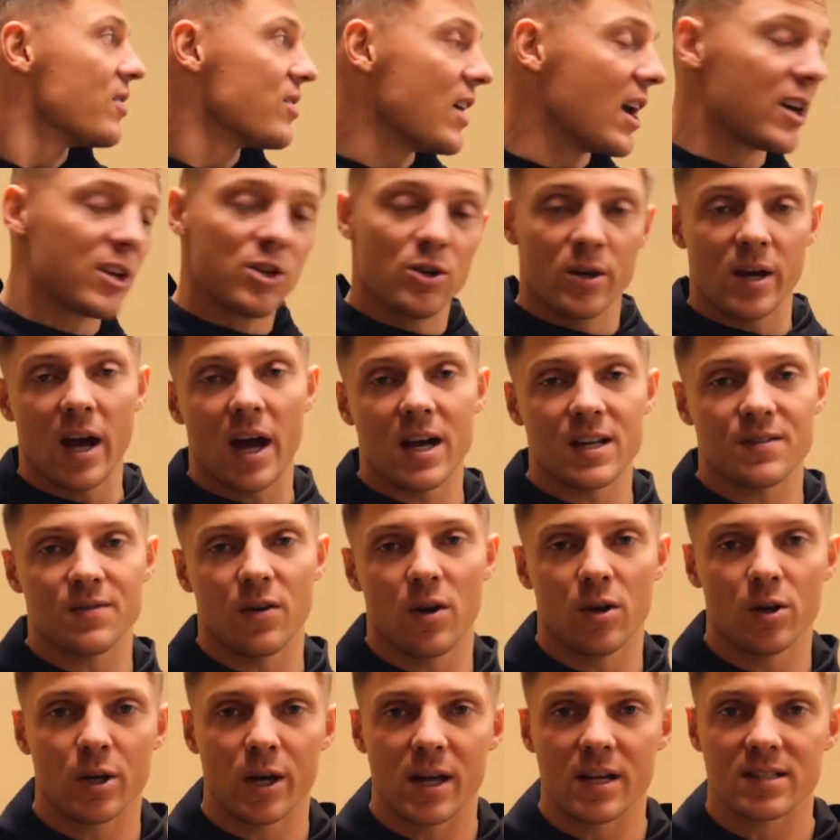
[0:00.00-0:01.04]
thank you guys for
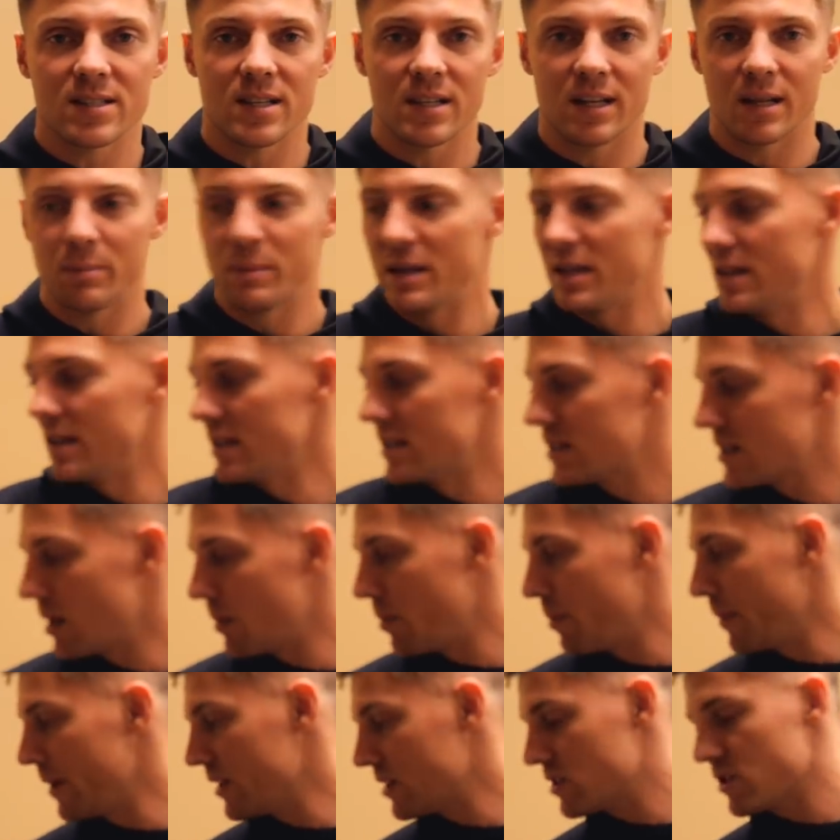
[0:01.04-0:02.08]
all you guys sending me these
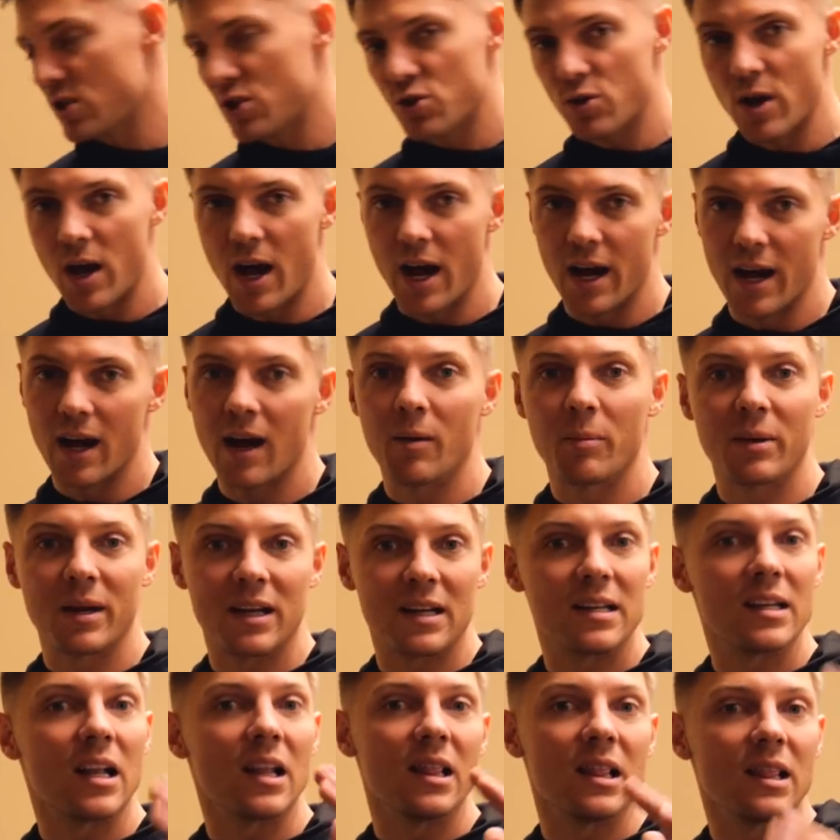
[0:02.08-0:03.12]
supplements to try. I'm
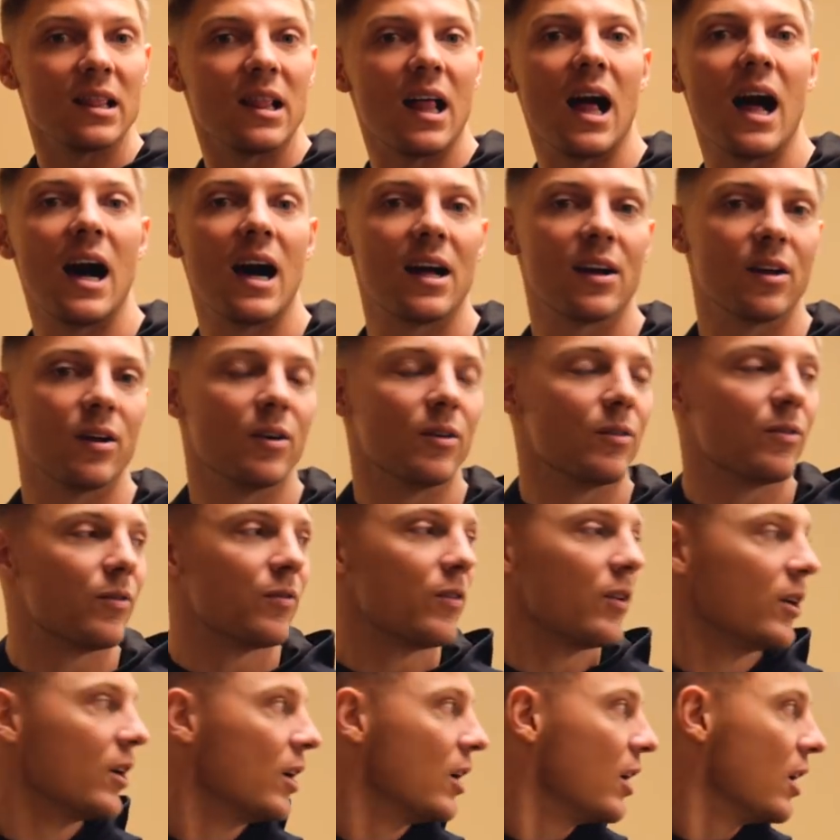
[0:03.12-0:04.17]
getting a lot
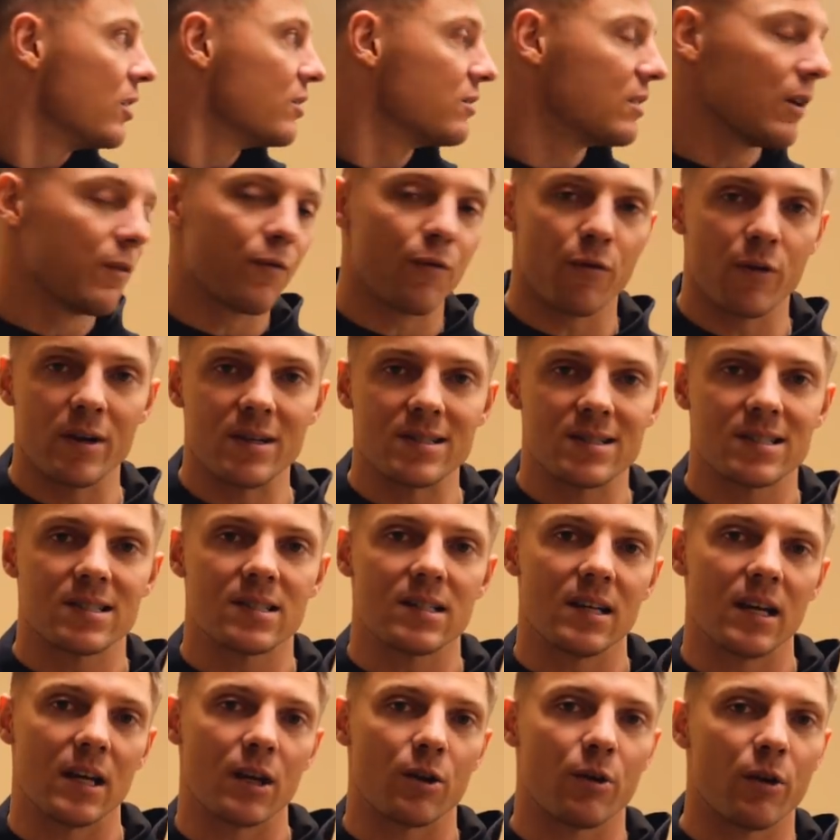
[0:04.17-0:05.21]
of
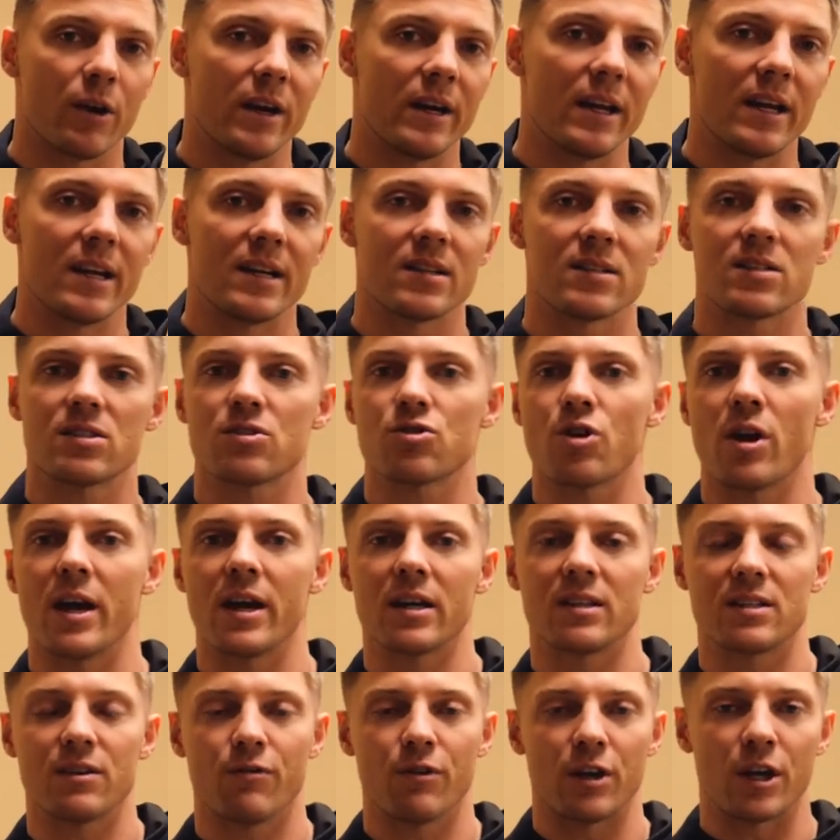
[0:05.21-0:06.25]
different ingredients,
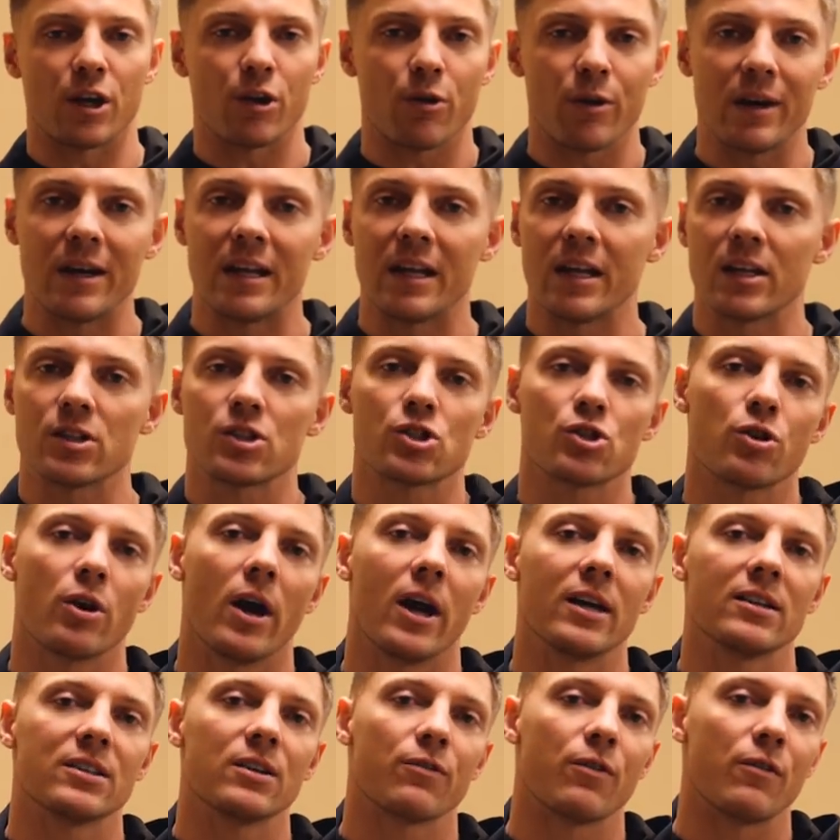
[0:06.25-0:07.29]
trying different ingredients,
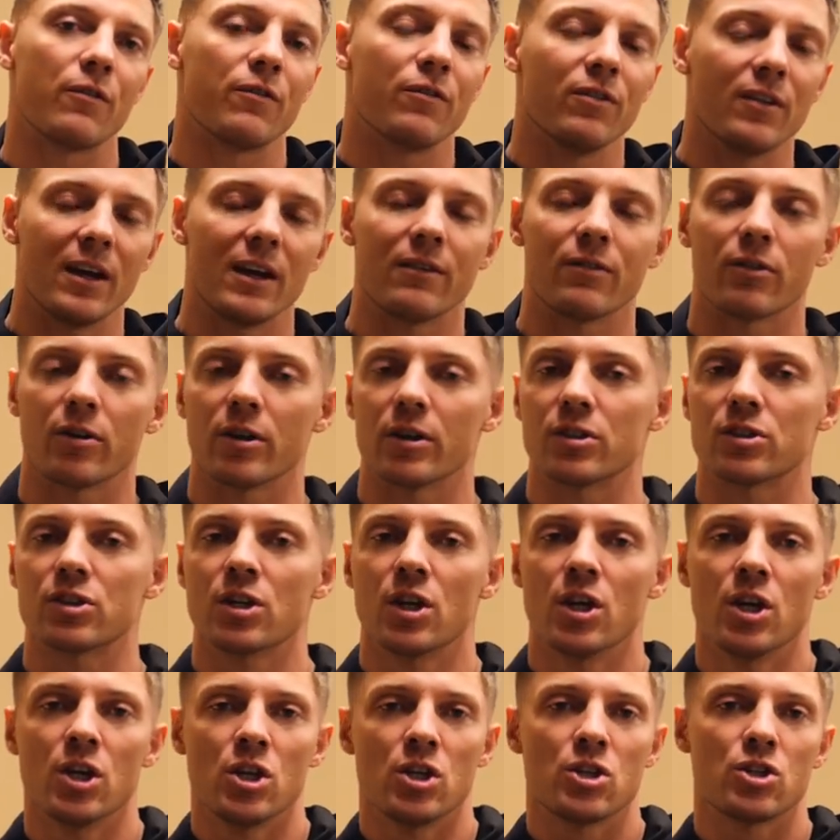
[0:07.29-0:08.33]
trying different flavors,
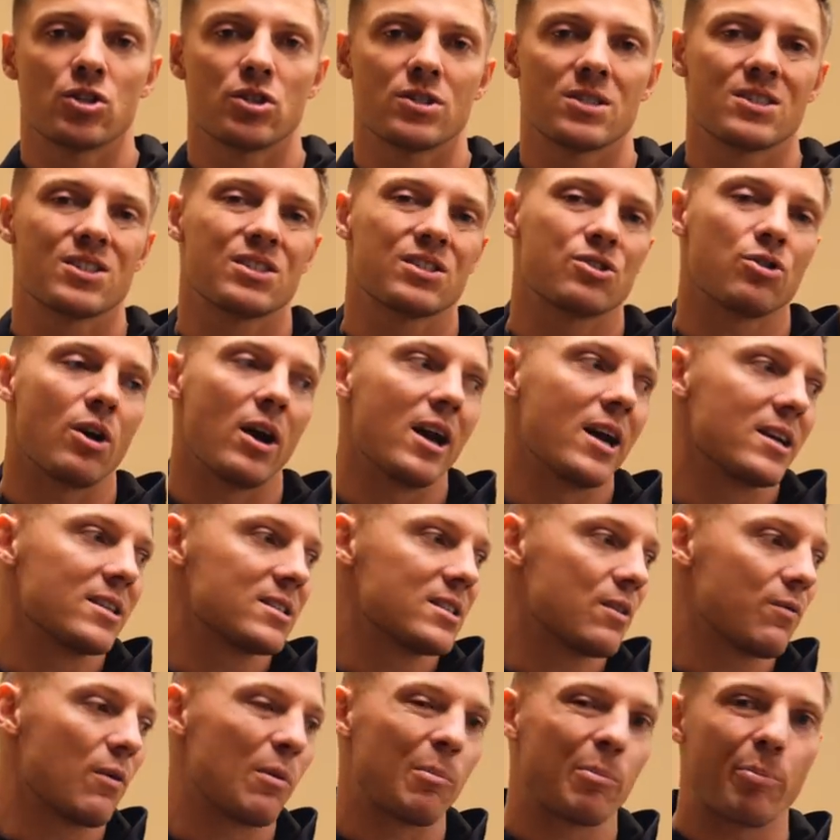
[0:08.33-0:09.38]
trying
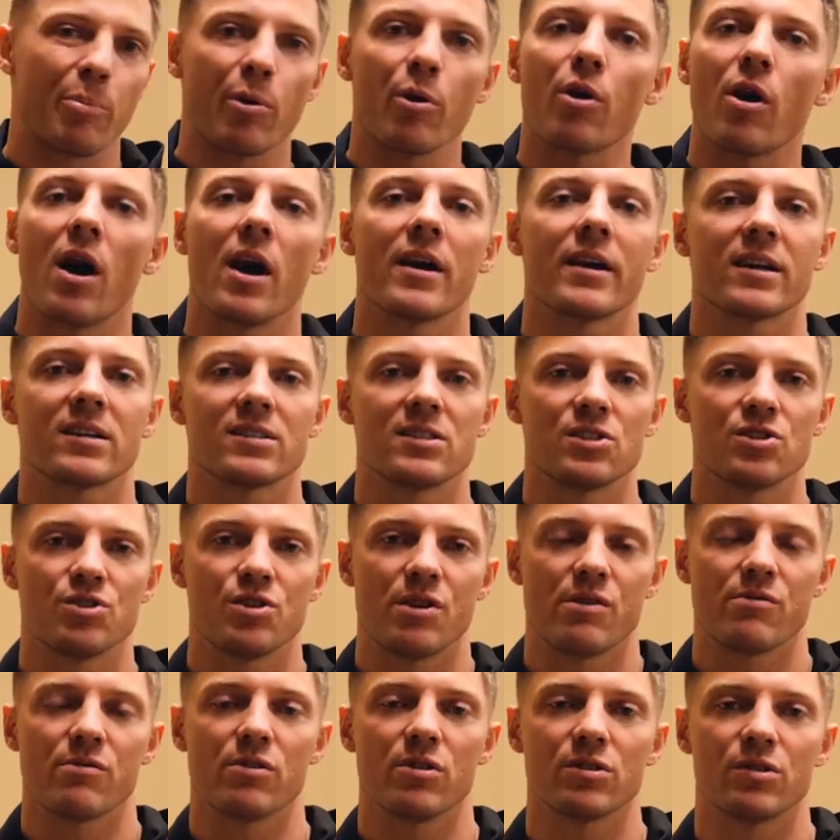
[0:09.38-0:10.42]
different products in
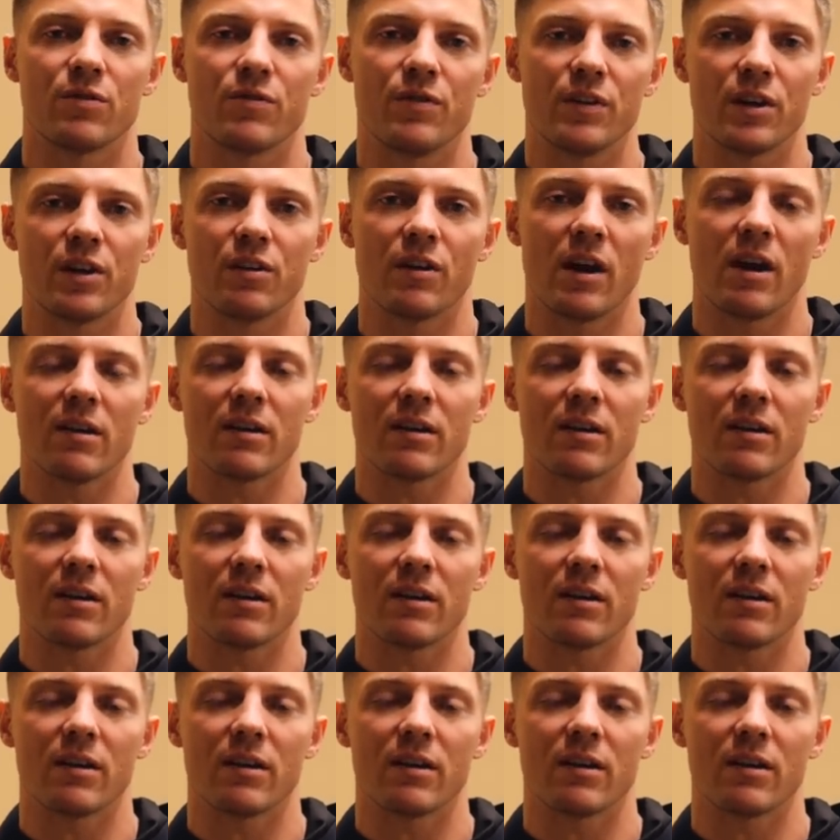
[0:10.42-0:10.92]
general to figure